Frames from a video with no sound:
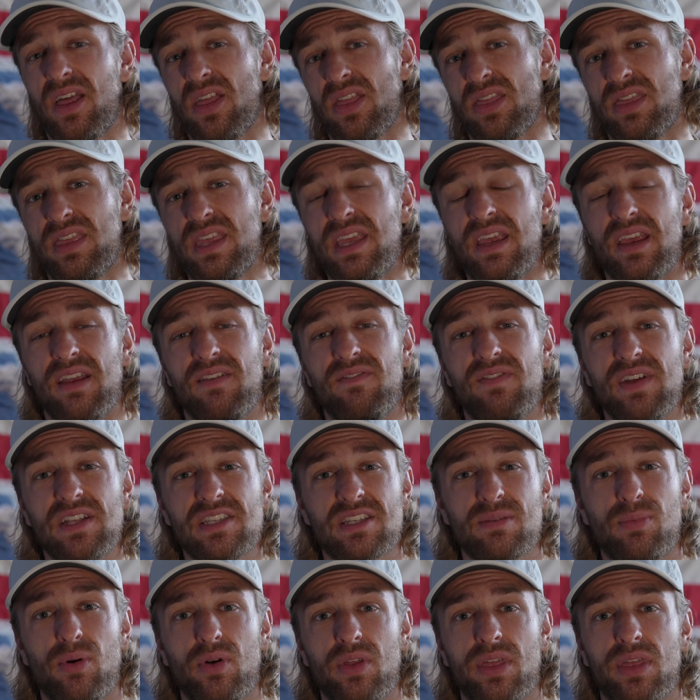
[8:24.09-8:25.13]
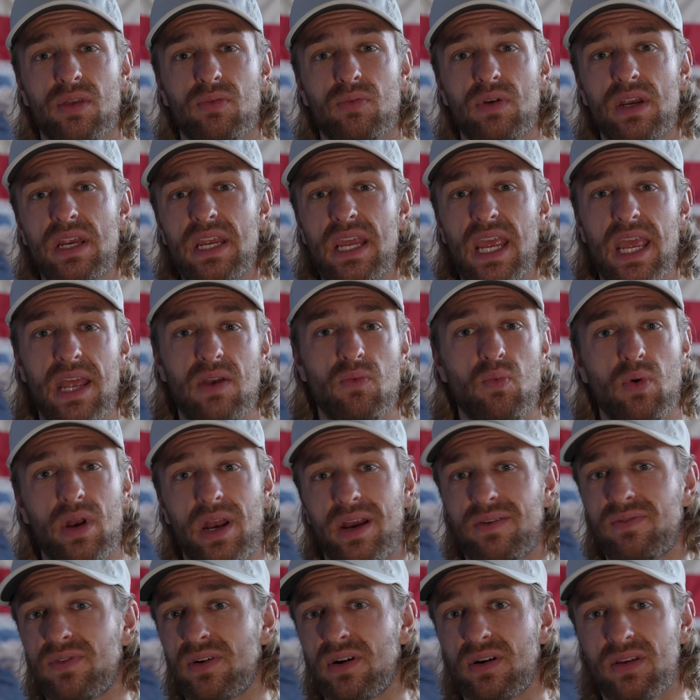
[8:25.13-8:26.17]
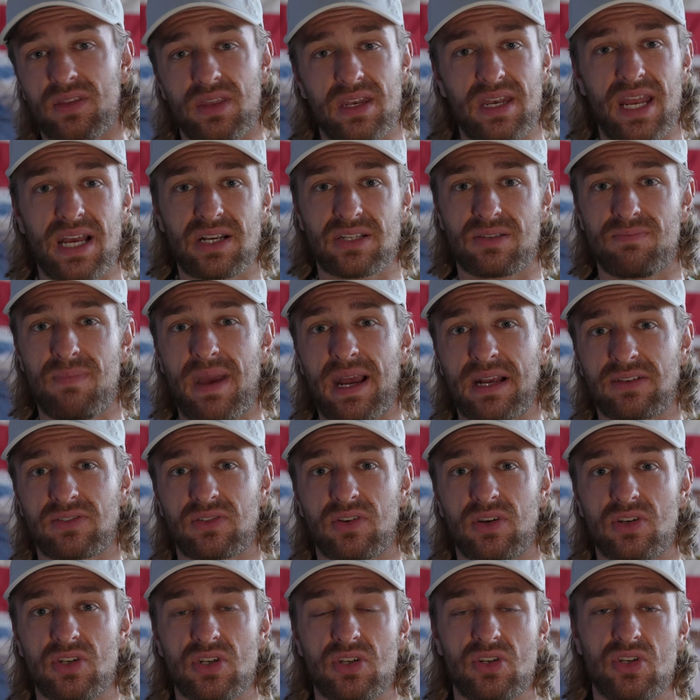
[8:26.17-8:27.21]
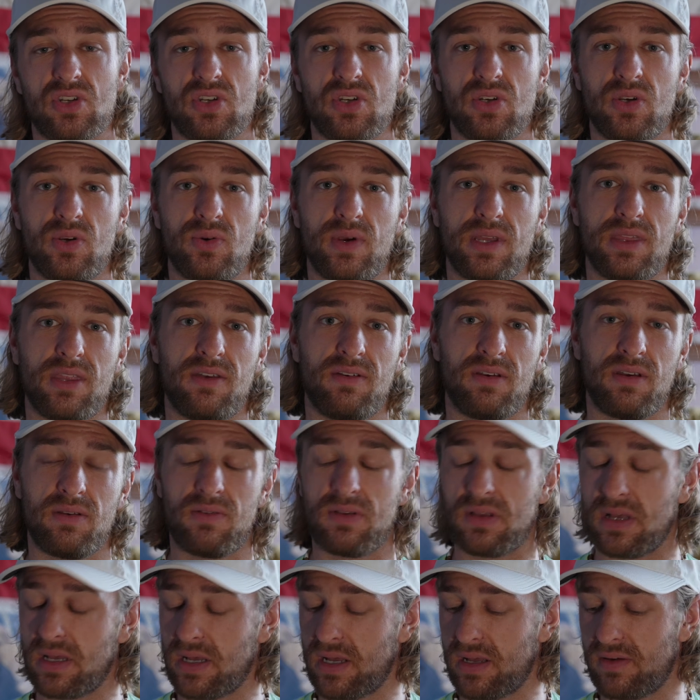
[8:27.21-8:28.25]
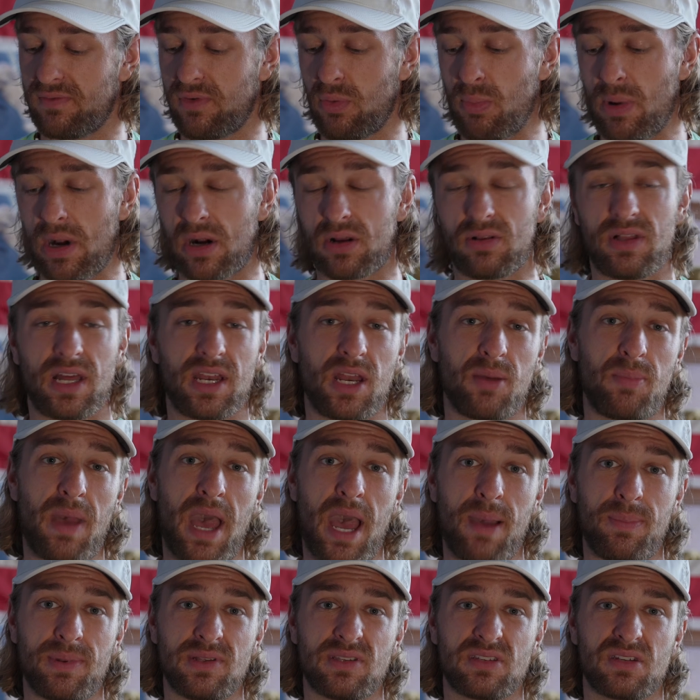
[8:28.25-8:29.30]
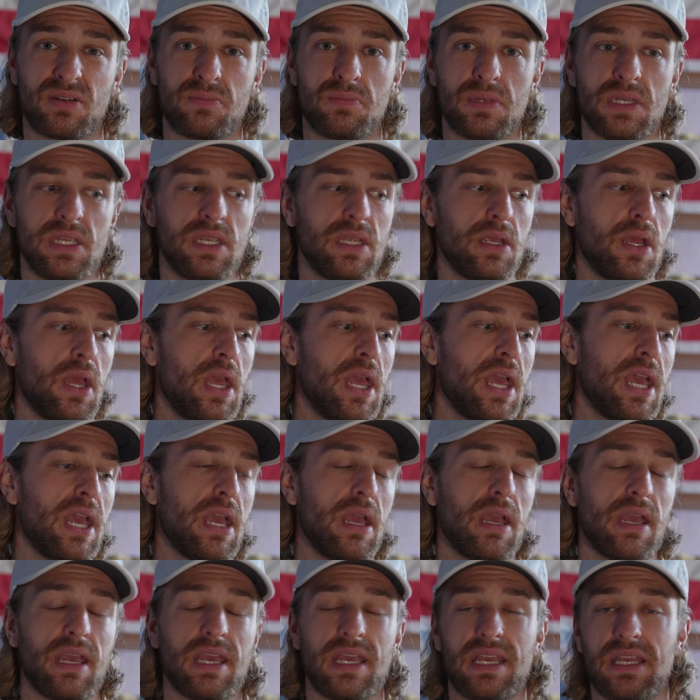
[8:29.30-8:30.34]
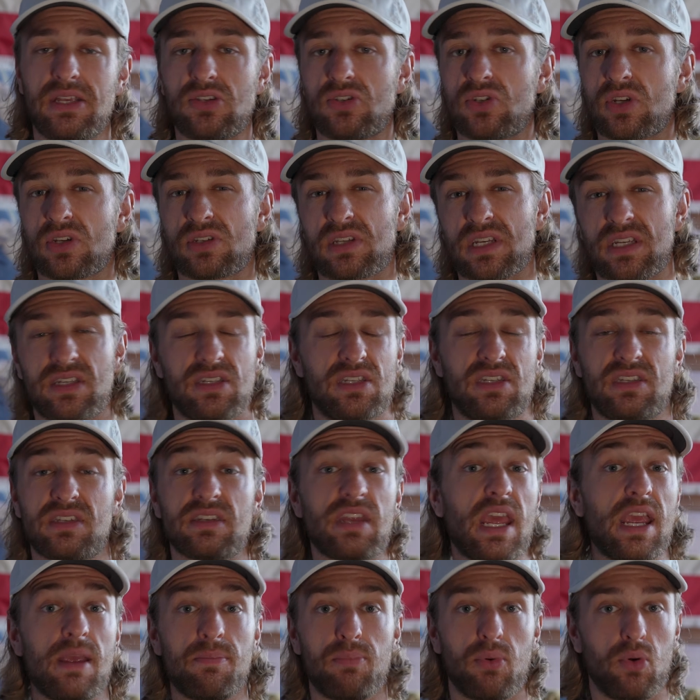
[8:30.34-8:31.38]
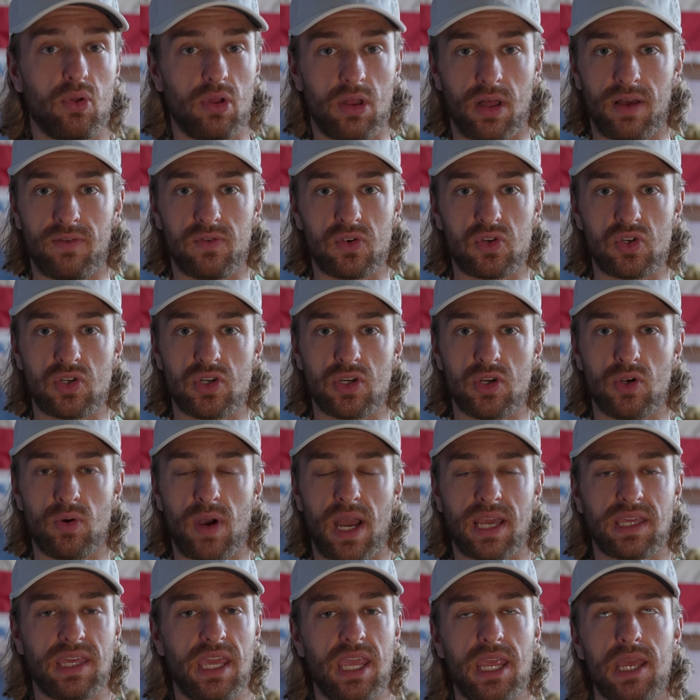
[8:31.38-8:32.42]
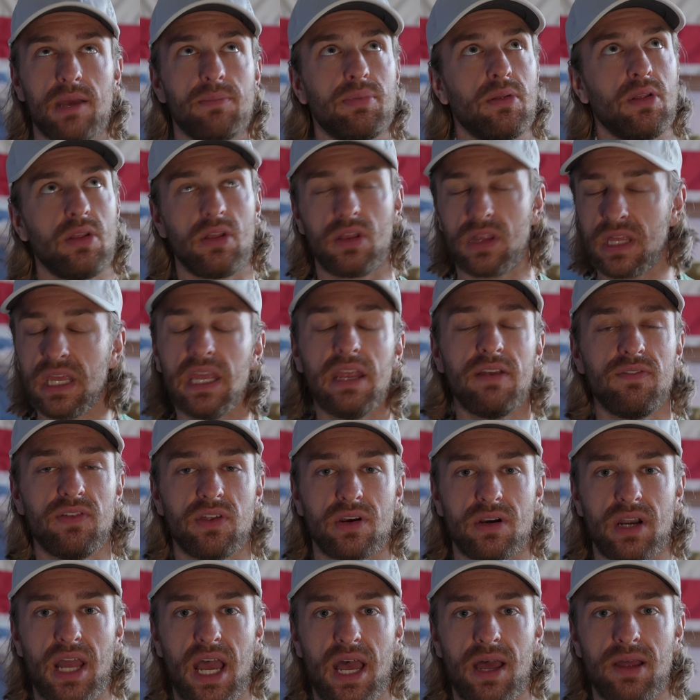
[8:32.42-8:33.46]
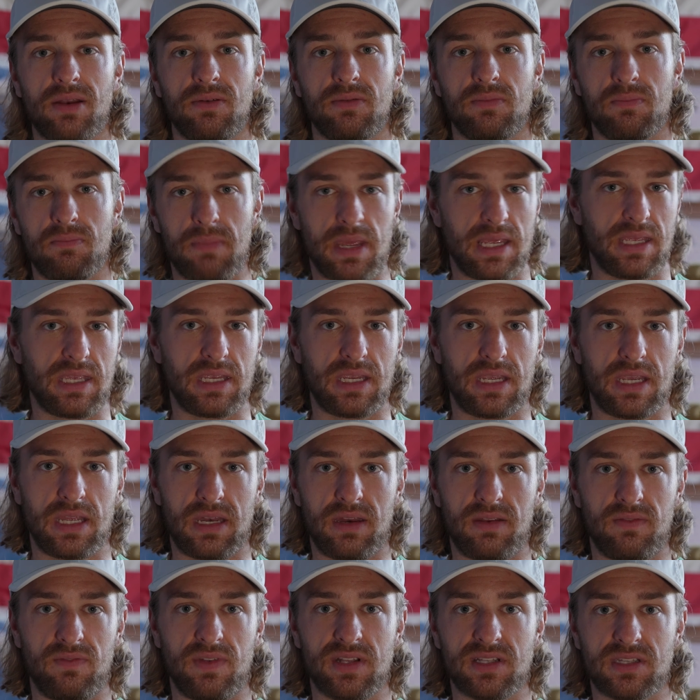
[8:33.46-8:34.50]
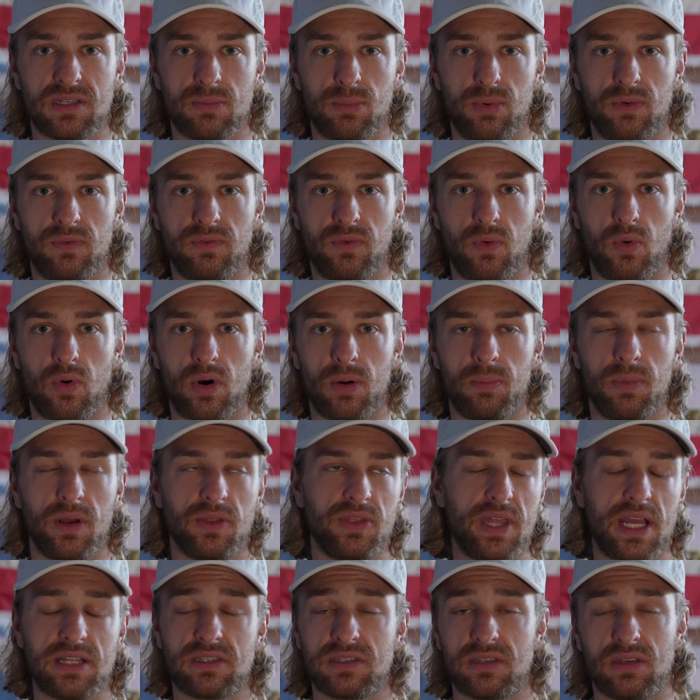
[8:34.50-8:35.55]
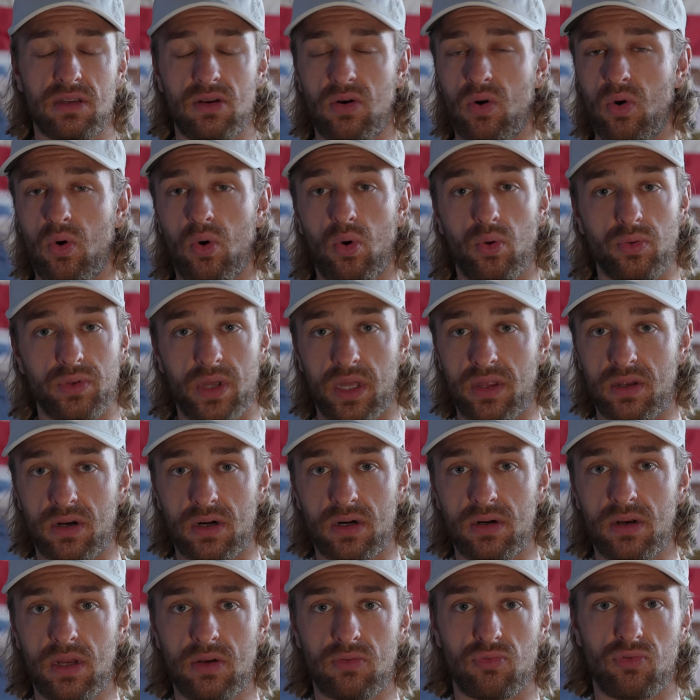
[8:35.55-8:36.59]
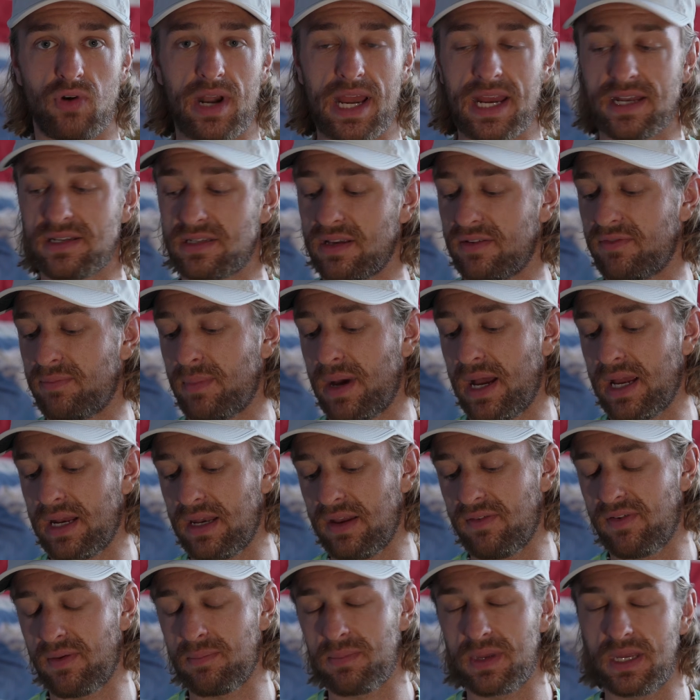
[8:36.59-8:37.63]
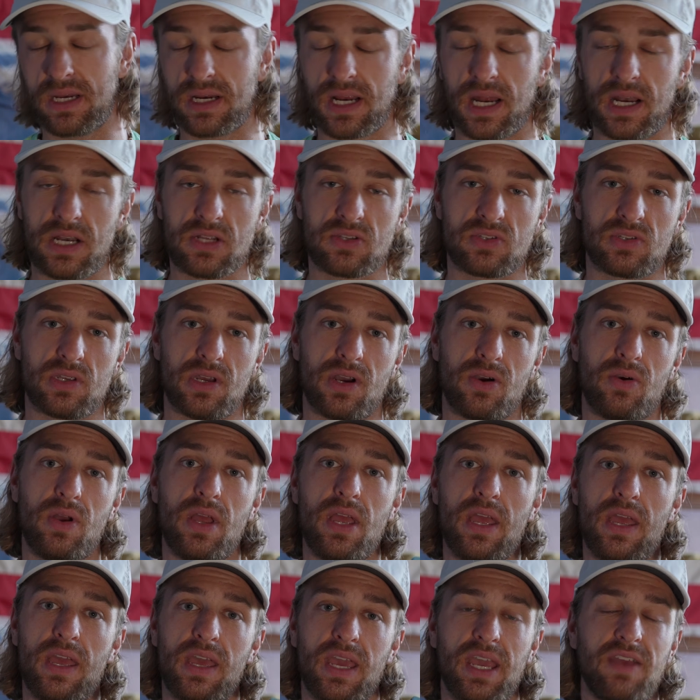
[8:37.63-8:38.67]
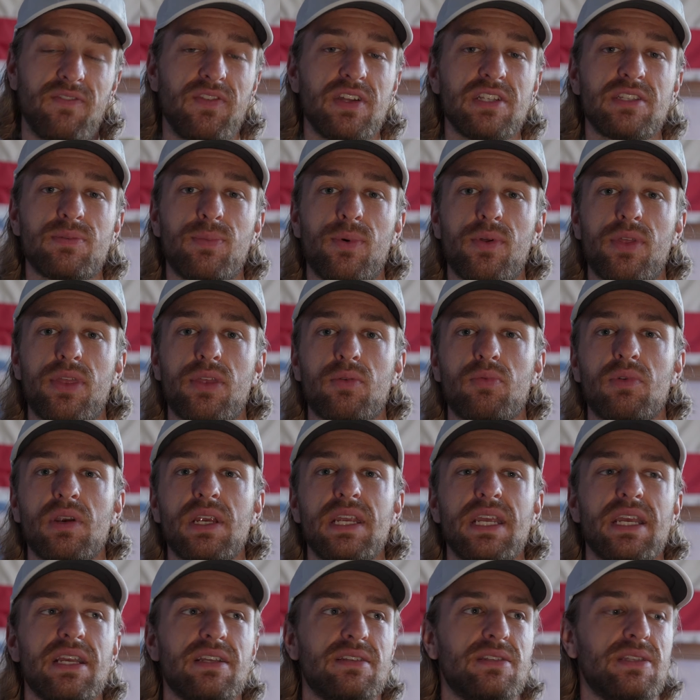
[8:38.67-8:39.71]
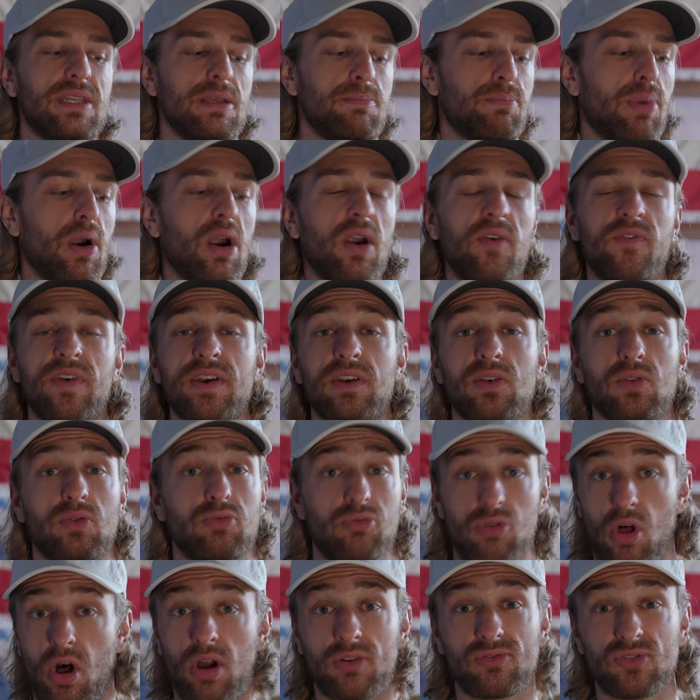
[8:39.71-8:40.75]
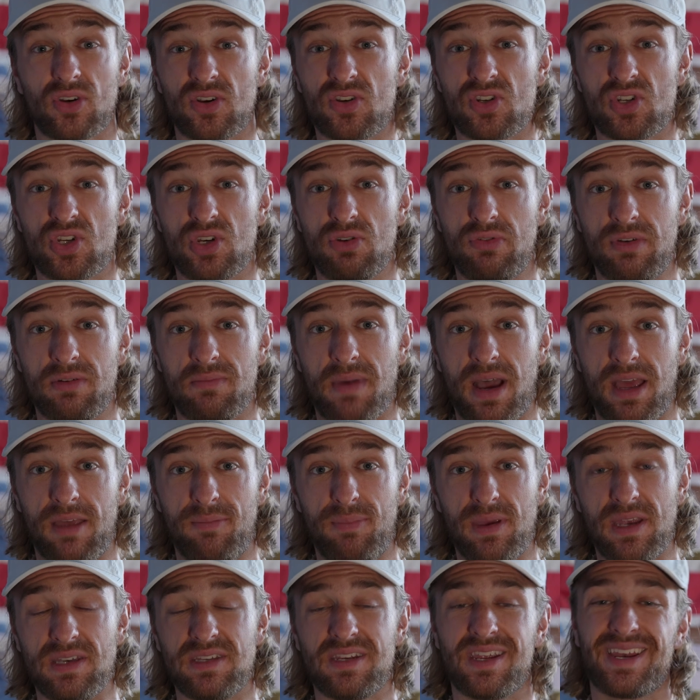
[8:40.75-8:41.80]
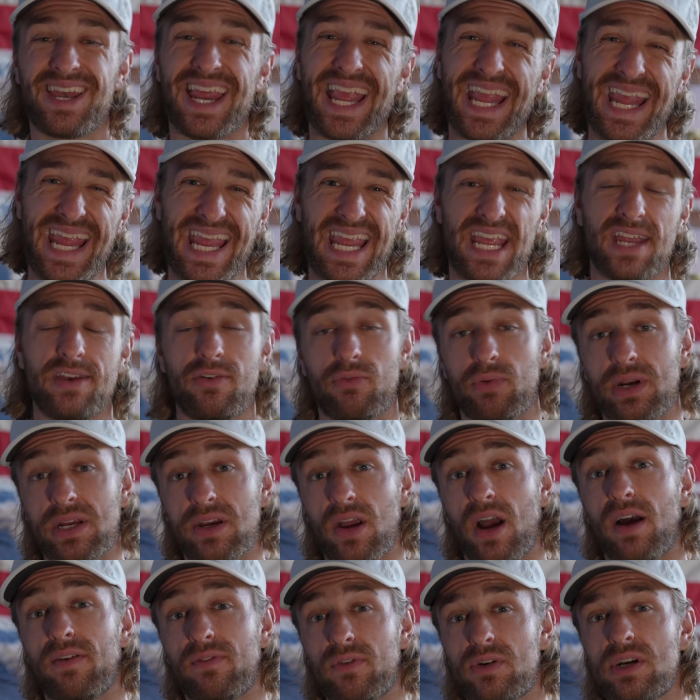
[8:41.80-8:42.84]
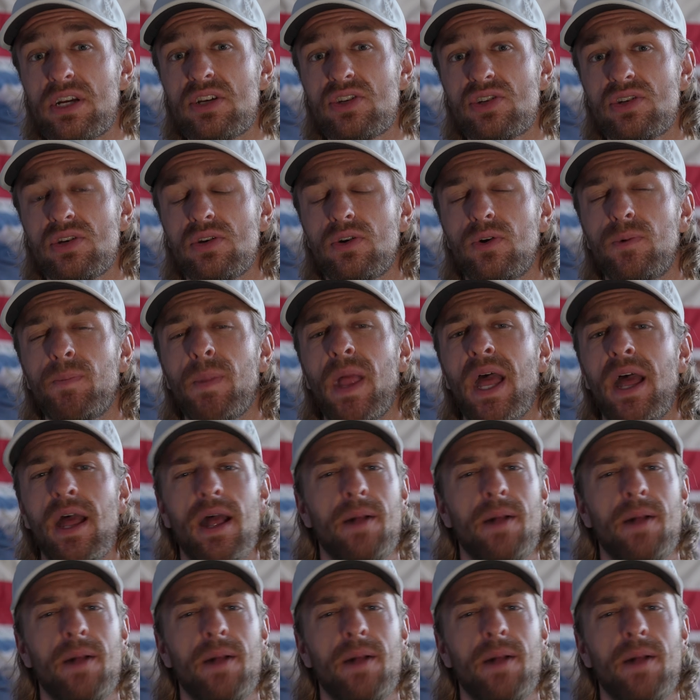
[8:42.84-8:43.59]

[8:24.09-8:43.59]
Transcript: The Invincible 3 and whatever the next max cushion shoe in the Vomero lineup happens to be is just a staple of a shoe. I can't believe they're not making an Invincible 4, but that's a whole nother rant of mine if I'm being honest. So Invincible 3 is the perfect long run shoe in my opinion and recovery shoe.